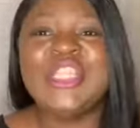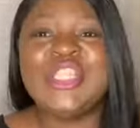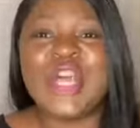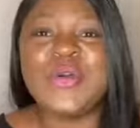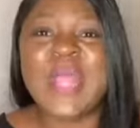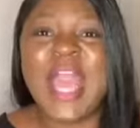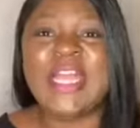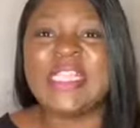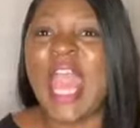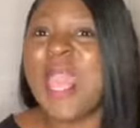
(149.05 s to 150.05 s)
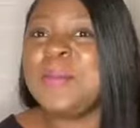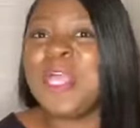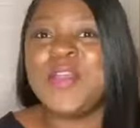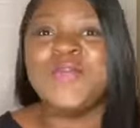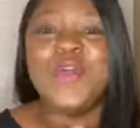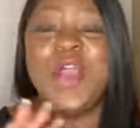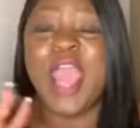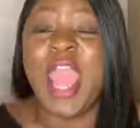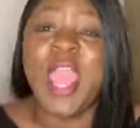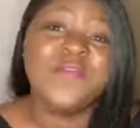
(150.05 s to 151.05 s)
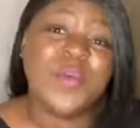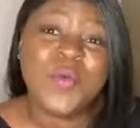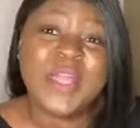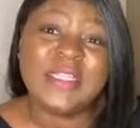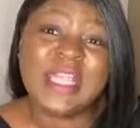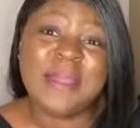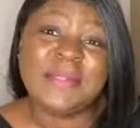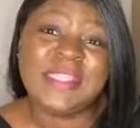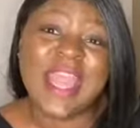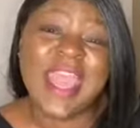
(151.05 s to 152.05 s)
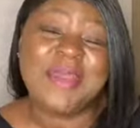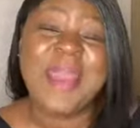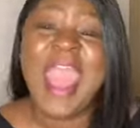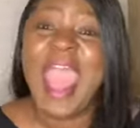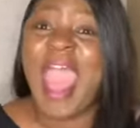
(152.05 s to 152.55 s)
So guys, I am looking for everyone tablescape.